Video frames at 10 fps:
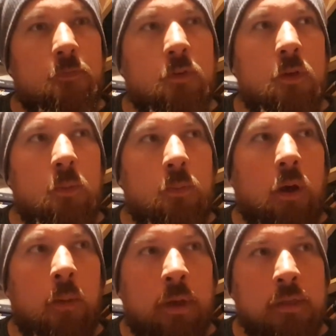few
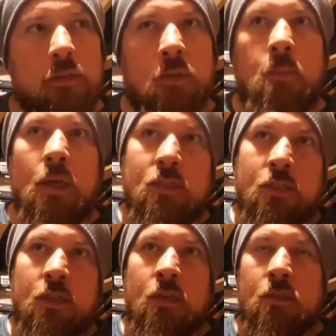comments and
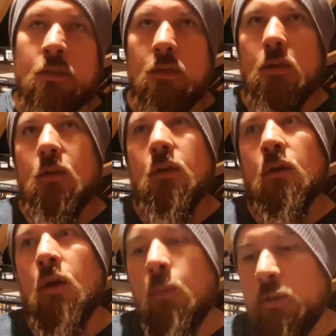messages
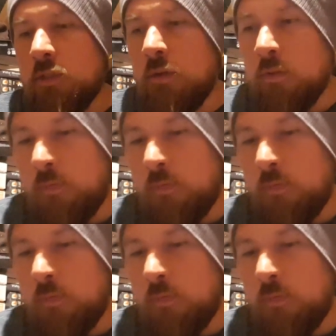and comments in other